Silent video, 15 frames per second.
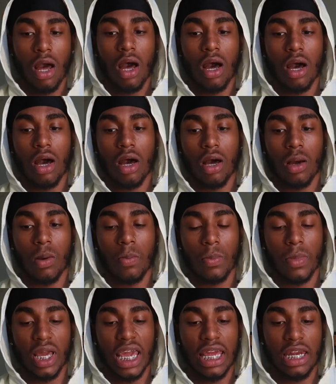
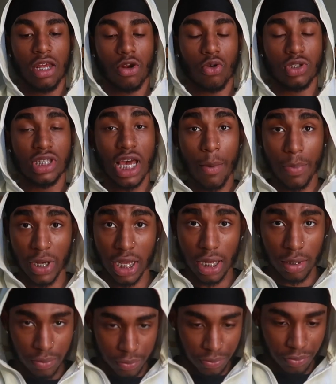um, and then on top of
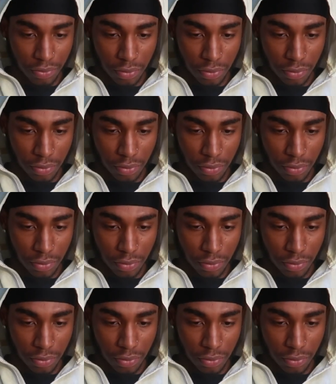that,